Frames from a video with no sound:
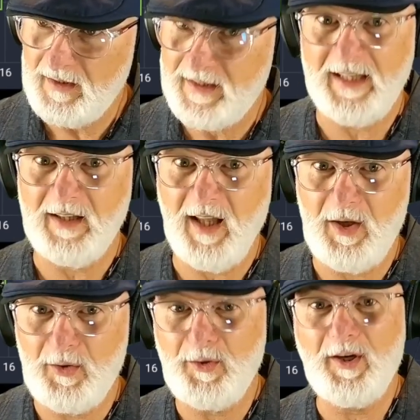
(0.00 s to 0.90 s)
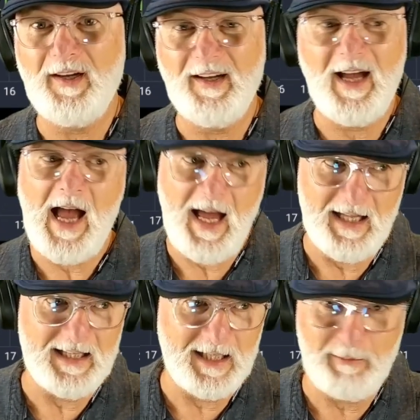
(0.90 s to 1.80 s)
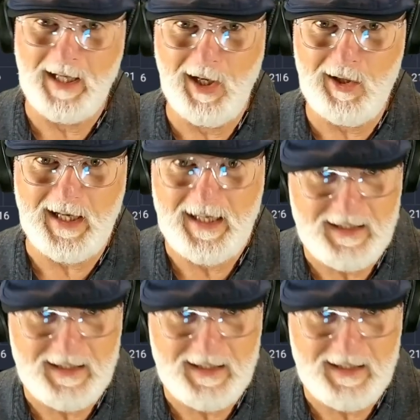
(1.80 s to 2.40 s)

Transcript: down low a little bit longer.